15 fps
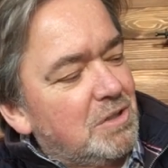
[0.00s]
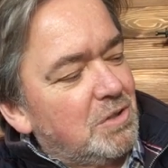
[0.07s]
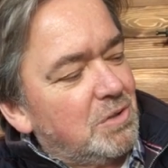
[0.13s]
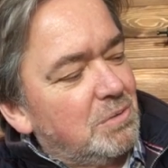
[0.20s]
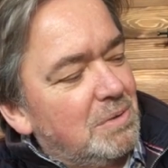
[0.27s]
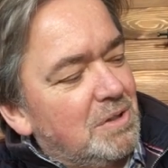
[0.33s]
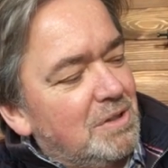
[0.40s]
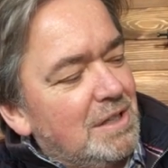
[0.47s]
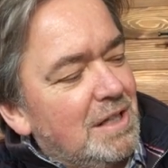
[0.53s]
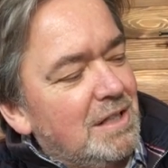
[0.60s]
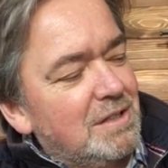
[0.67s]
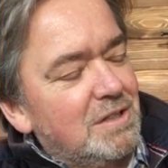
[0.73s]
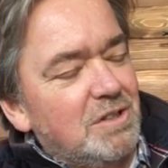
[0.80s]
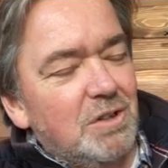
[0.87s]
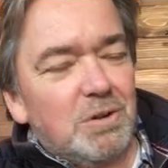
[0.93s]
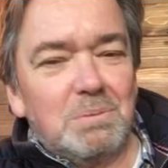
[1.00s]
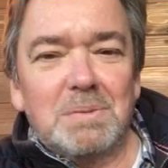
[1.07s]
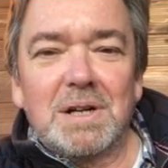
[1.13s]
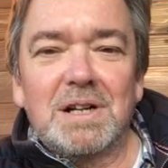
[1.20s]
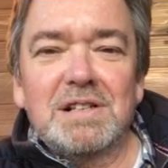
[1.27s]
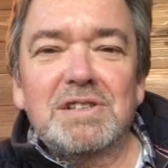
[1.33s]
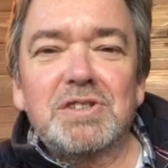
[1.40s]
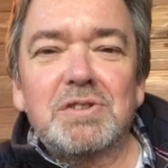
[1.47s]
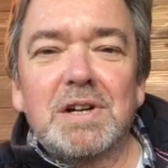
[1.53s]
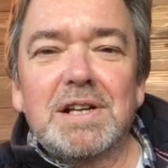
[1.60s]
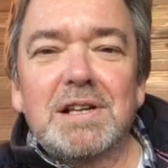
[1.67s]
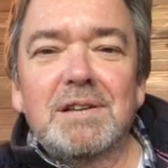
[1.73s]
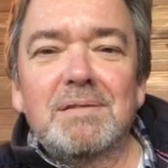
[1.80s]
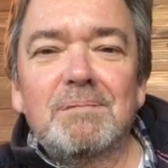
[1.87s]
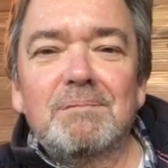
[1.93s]
to do with that top high
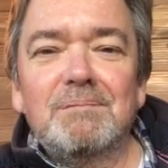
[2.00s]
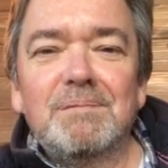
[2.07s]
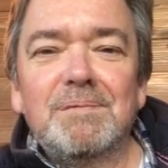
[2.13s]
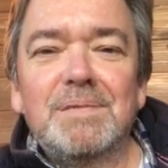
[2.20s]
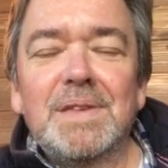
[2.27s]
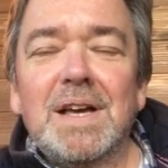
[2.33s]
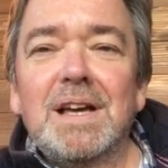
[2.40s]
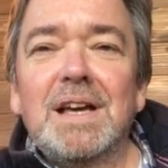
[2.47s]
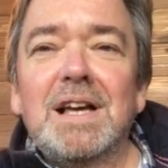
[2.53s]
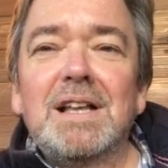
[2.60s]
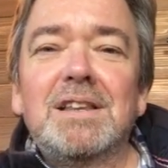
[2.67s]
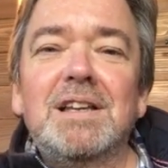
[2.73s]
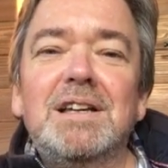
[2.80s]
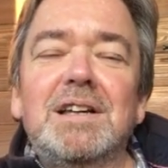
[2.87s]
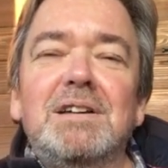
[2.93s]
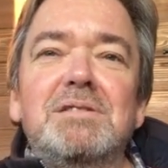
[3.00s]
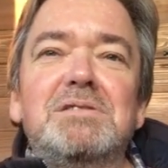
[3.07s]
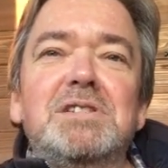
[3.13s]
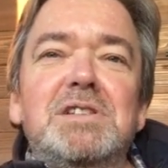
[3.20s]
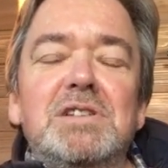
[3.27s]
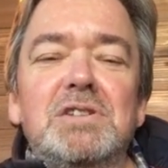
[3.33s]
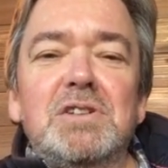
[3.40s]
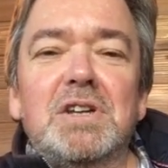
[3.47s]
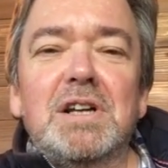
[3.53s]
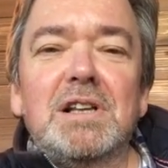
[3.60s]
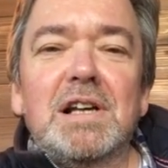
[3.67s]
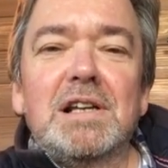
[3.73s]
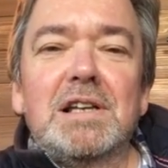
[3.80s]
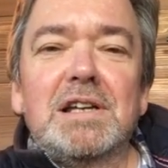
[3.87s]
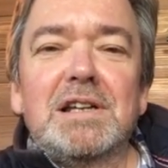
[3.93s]
string that gives the
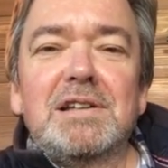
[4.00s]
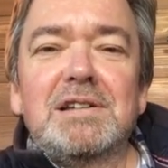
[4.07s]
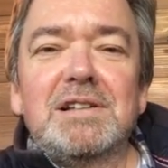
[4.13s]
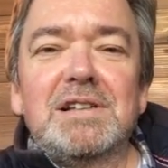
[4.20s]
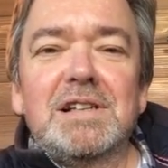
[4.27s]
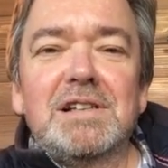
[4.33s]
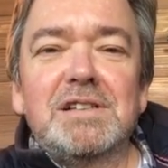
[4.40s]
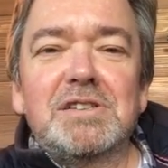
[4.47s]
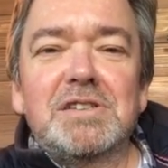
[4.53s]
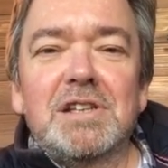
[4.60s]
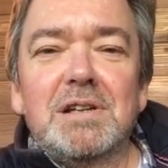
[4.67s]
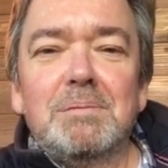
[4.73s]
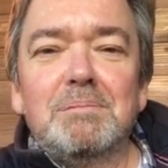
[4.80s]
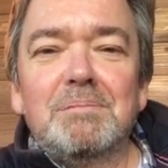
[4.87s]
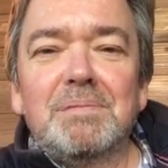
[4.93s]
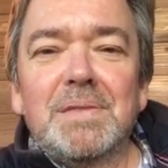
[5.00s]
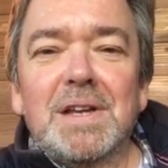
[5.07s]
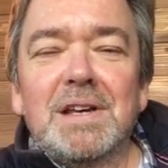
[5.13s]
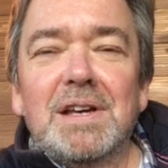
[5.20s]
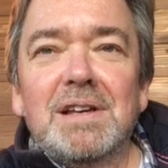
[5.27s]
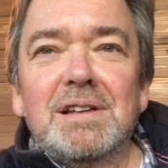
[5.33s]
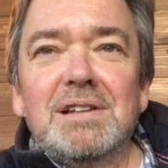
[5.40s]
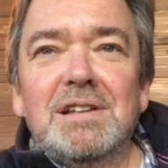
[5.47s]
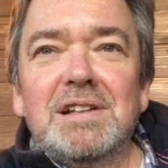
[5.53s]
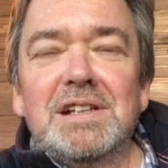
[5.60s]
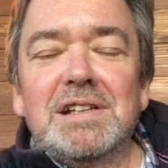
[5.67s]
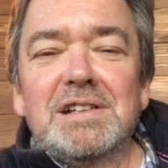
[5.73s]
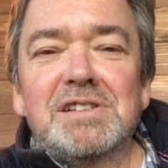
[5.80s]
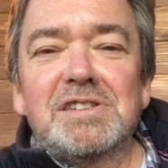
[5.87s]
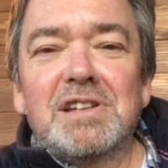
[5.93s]
ukulele its
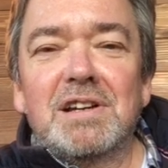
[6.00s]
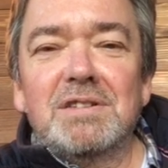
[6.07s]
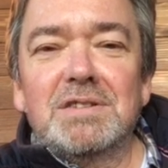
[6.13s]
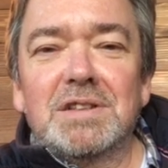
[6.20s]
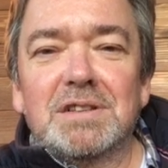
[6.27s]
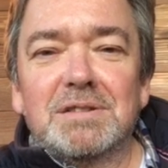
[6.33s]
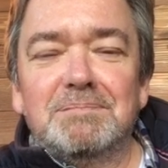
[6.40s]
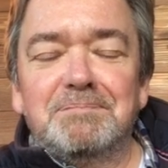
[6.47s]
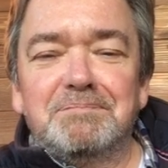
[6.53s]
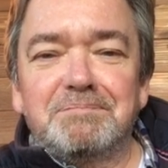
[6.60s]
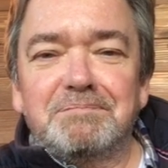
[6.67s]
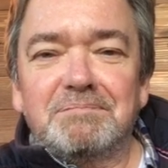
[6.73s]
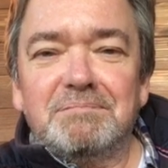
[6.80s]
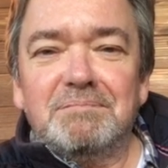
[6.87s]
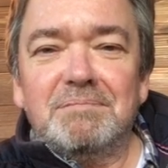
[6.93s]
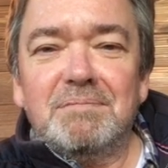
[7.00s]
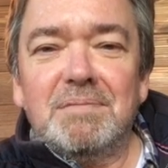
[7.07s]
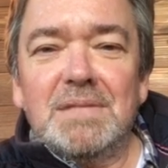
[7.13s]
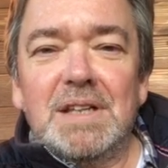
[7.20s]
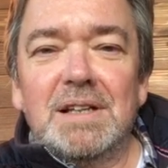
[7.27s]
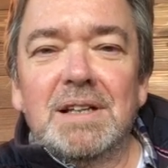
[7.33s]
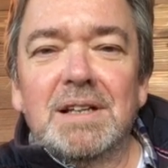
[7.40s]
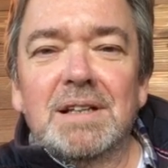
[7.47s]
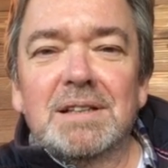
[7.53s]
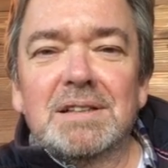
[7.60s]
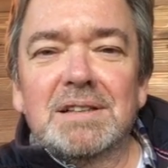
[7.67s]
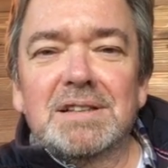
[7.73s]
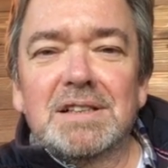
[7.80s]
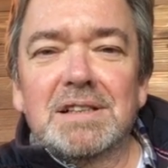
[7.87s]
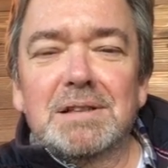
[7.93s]
unique sound.
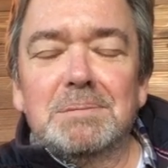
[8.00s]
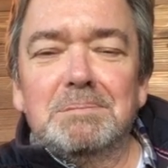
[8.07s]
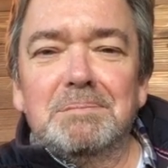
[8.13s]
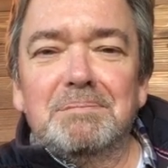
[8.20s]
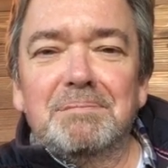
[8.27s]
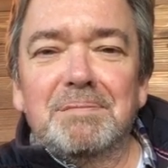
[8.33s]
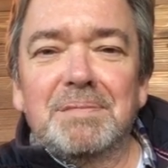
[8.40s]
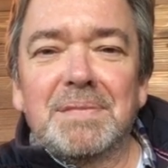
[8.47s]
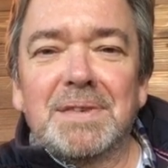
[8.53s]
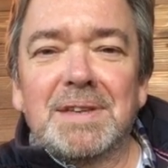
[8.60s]
And